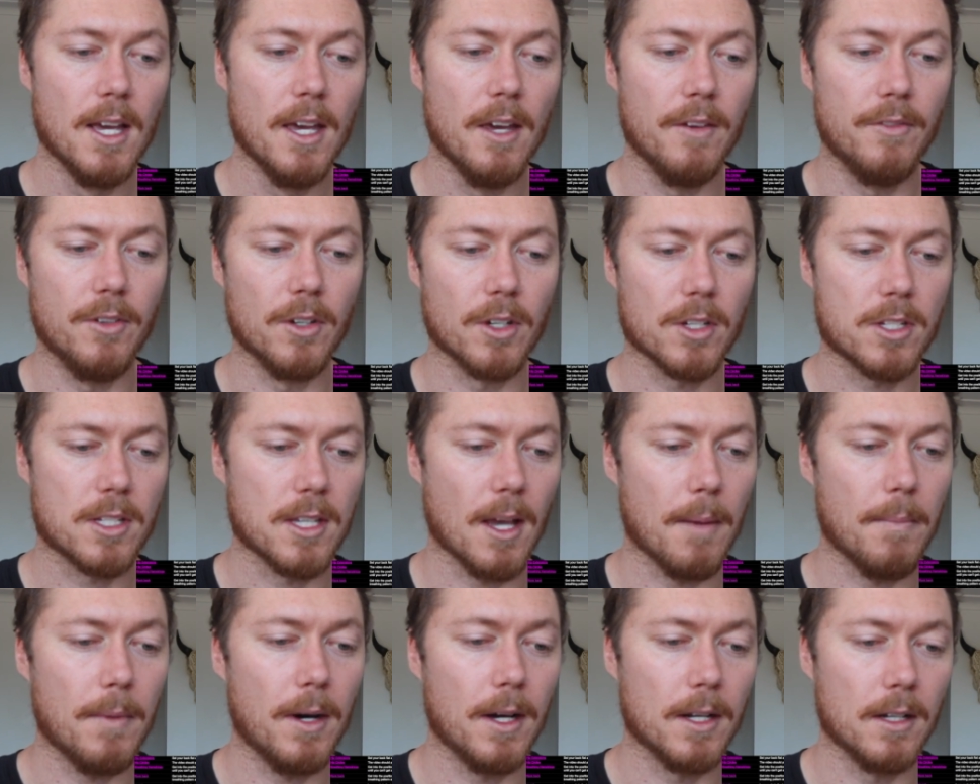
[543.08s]
If you're
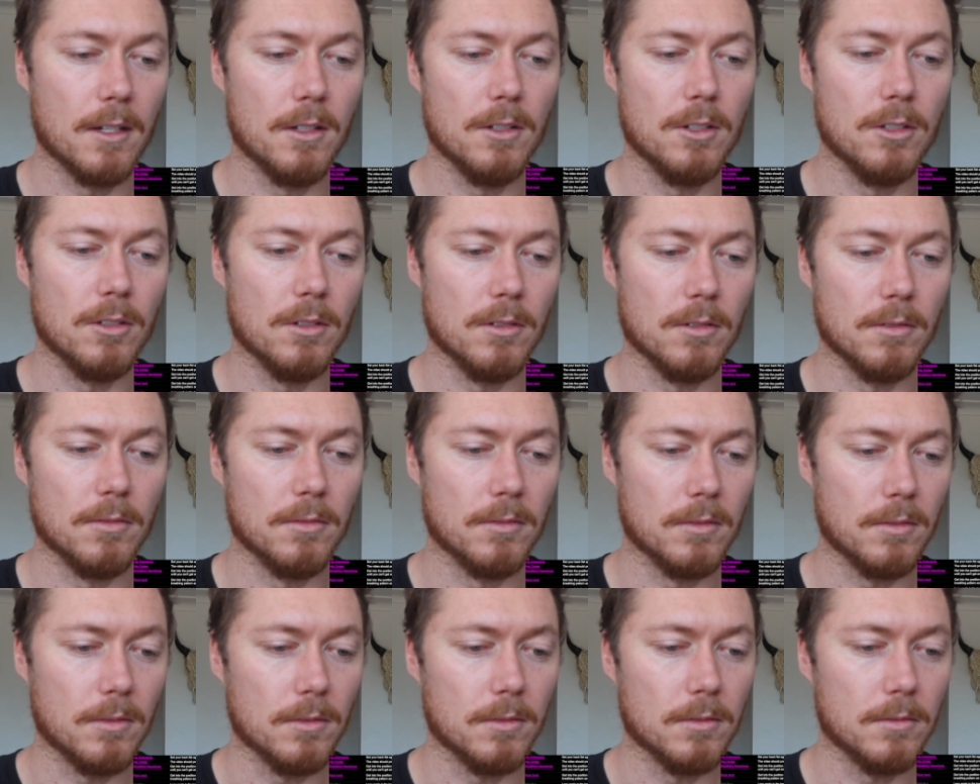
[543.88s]
someone
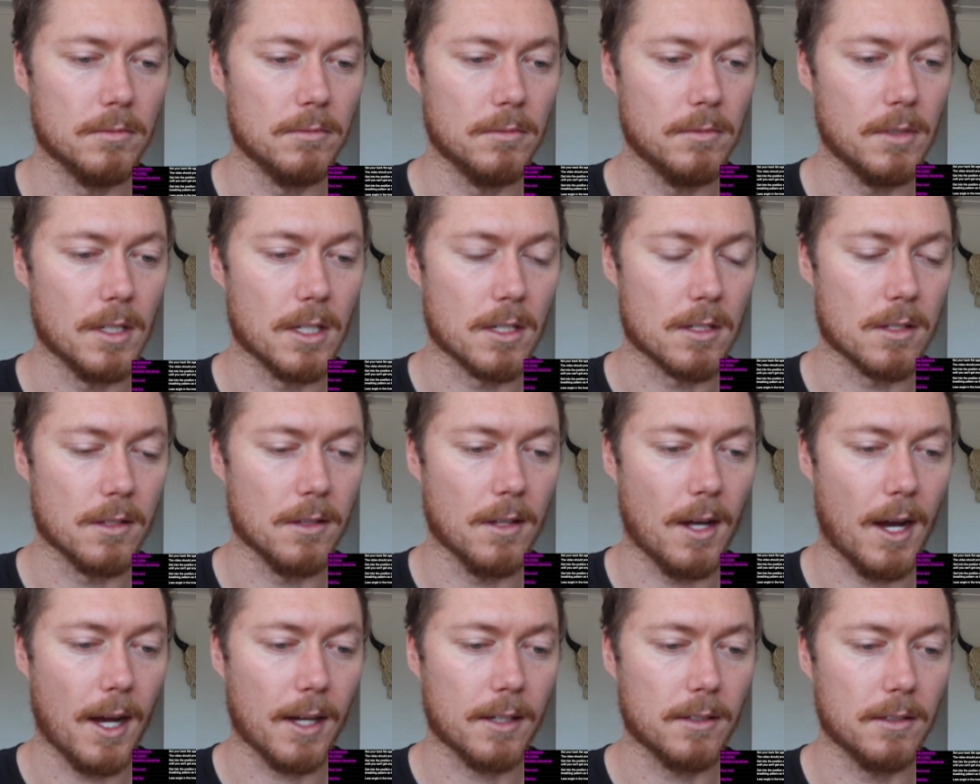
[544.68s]
who is
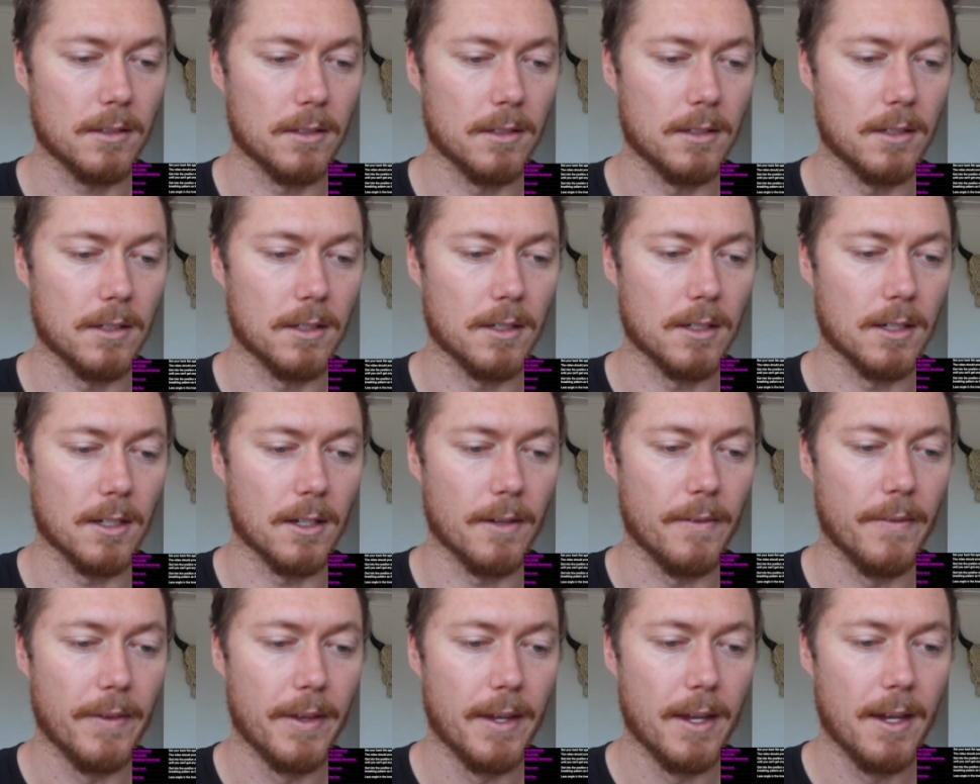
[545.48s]
likely
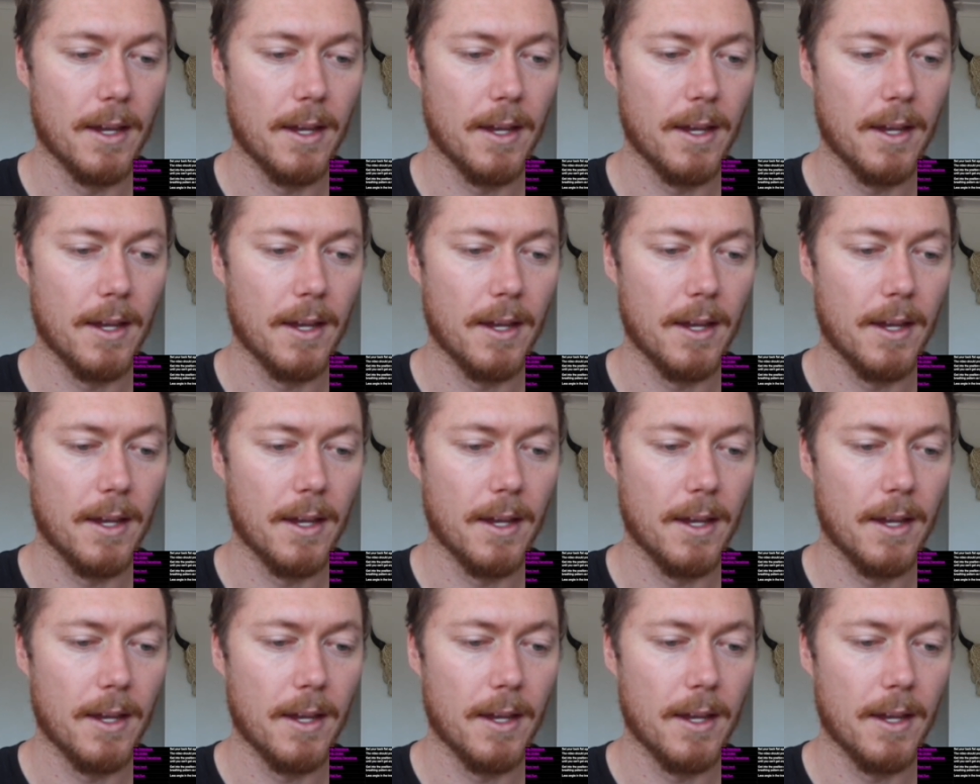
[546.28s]
to